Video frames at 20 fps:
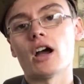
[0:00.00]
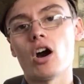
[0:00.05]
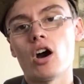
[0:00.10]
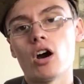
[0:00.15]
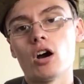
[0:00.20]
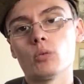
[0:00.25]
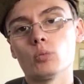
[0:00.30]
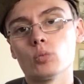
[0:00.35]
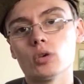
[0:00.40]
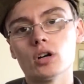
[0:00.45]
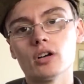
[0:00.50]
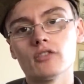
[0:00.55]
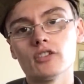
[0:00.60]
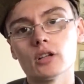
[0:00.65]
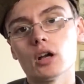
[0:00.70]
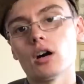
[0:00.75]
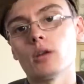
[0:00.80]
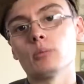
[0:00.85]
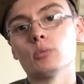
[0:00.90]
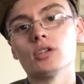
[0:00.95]
aren't worth a
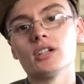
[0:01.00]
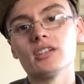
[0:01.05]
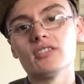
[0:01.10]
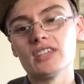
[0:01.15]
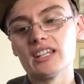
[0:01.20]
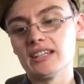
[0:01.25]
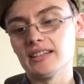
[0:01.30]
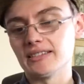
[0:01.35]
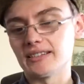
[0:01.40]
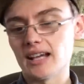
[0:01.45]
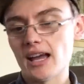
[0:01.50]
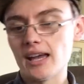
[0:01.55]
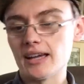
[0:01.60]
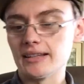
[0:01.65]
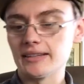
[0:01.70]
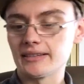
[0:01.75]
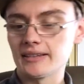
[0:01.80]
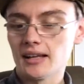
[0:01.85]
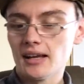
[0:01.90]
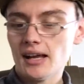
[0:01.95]
lot of money these
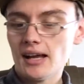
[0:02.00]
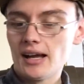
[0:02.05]
days.